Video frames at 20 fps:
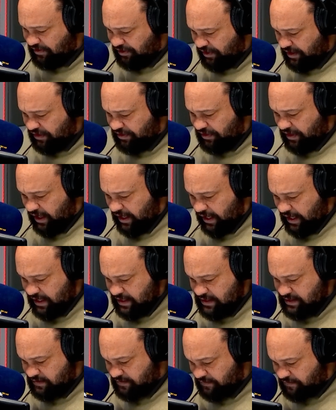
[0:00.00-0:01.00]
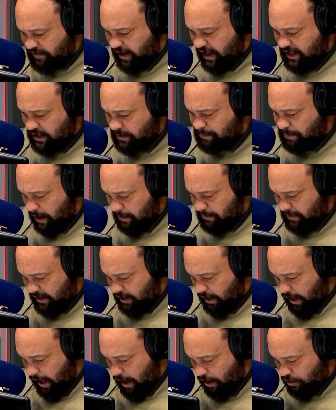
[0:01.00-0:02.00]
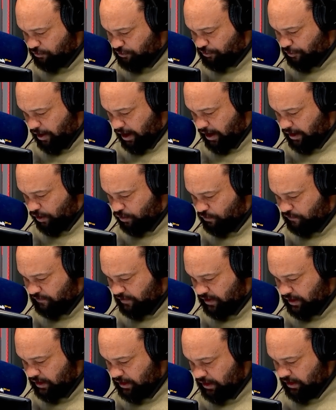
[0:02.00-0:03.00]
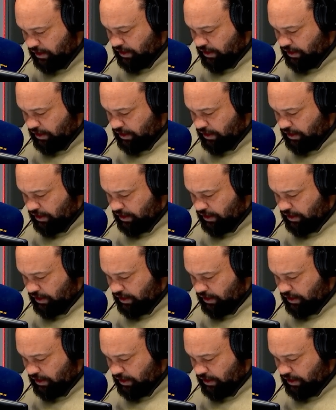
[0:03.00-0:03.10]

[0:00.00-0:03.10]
think there is valid public outcry over